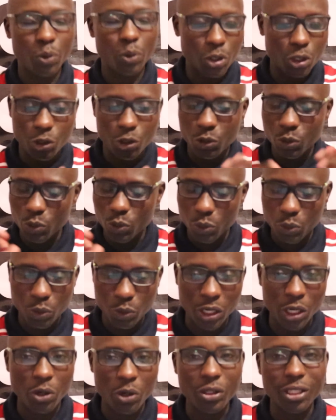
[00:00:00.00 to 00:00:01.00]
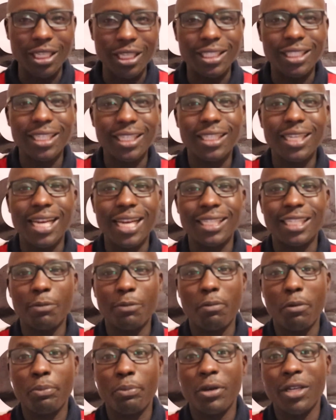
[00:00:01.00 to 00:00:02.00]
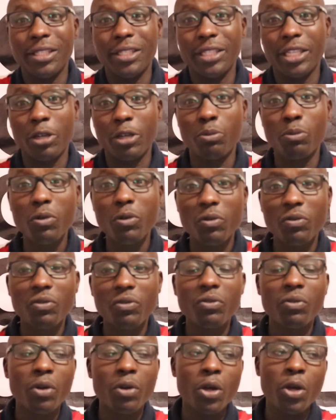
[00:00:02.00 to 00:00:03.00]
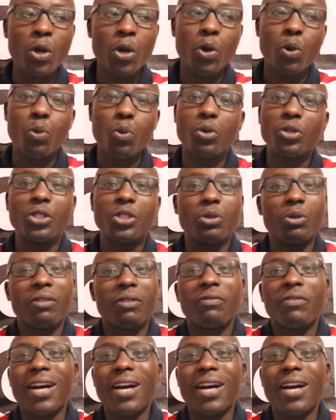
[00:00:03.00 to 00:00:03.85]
which we looked at it as a populistic move, was to